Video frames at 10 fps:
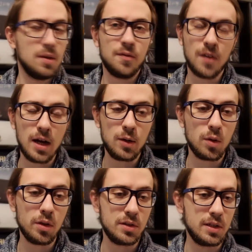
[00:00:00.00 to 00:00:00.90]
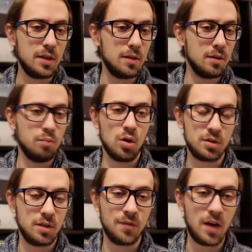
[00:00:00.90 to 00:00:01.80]
they're fine quality, the
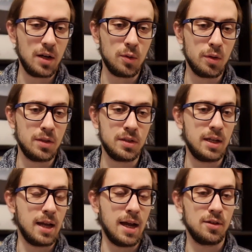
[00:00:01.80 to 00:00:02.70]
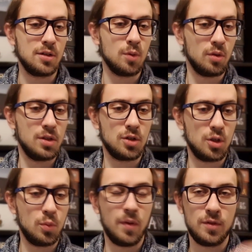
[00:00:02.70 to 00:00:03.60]
box is fine quality. It has a small
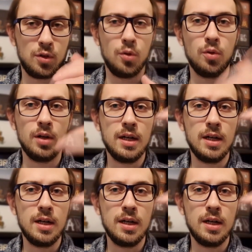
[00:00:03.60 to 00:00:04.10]
insert with two